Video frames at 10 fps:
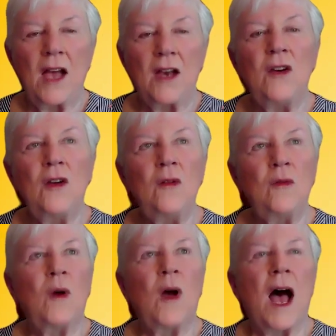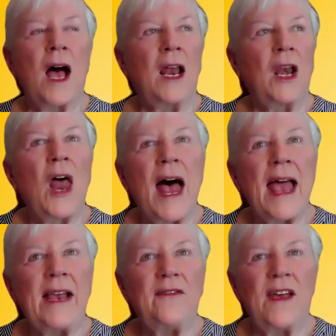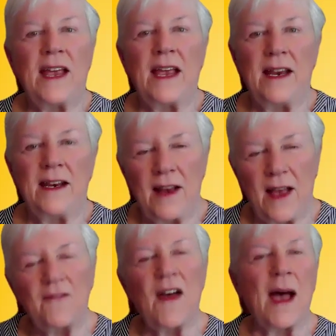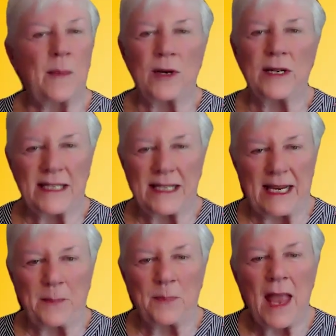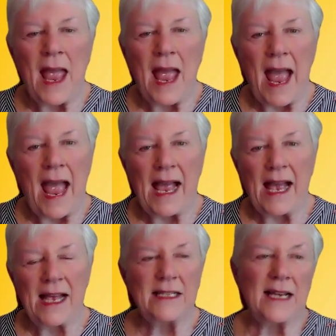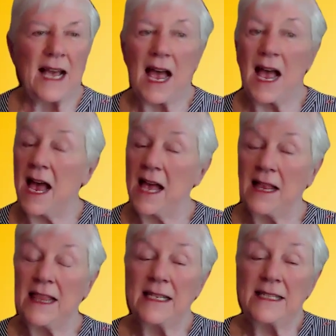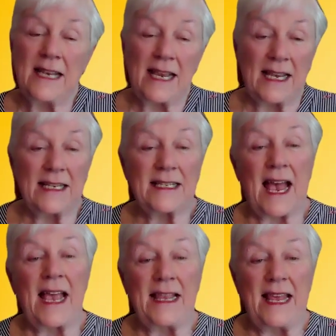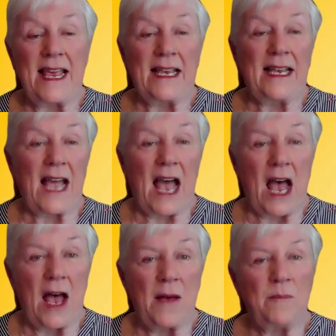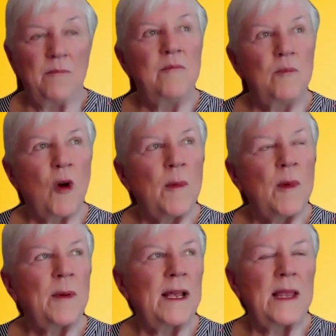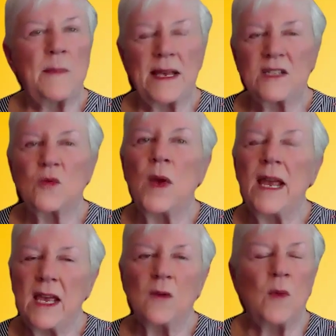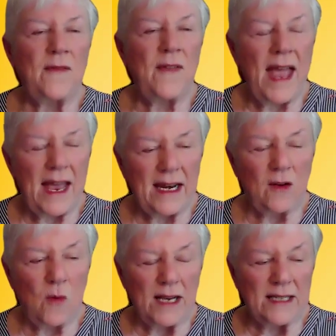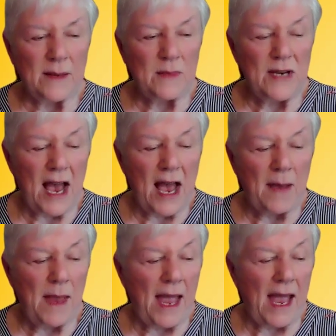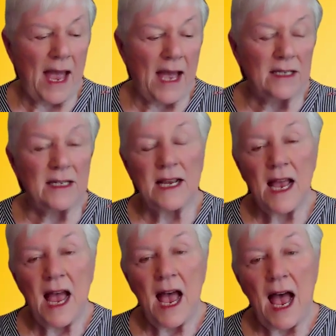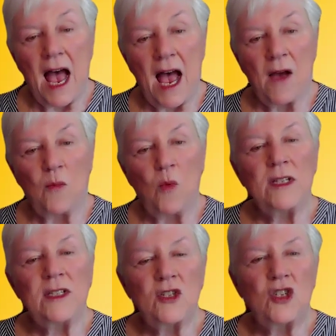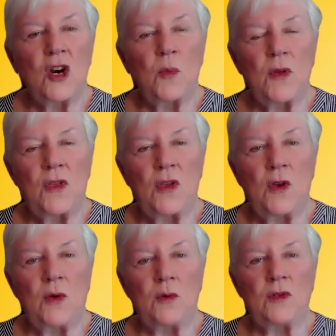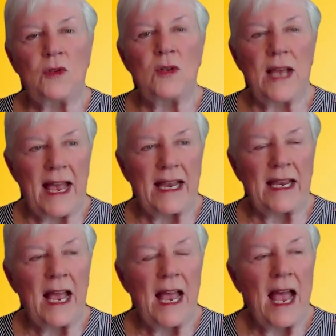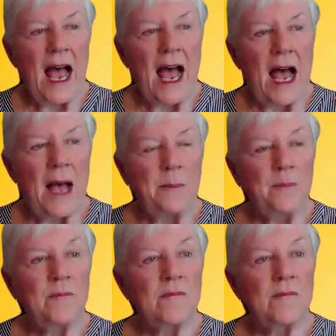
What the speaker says: new life and vibrancy. And this is, I think, probably the best weekend we've had in quite some time. And I want to share with you today um,